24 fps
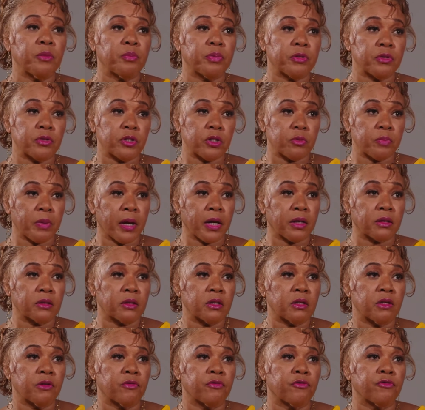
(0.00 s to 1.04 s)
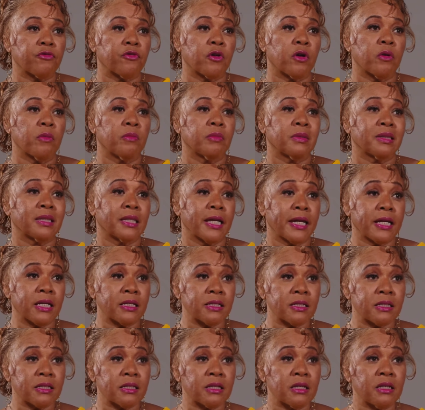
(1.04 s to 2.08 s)
perspective, from
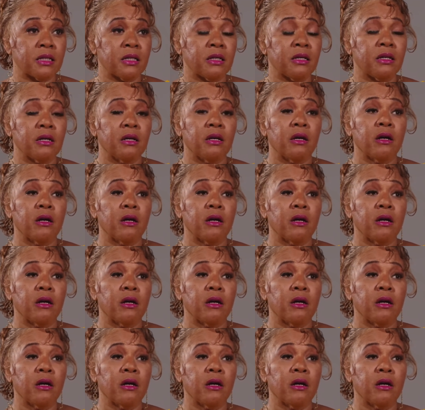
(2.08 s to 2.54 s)
legacy,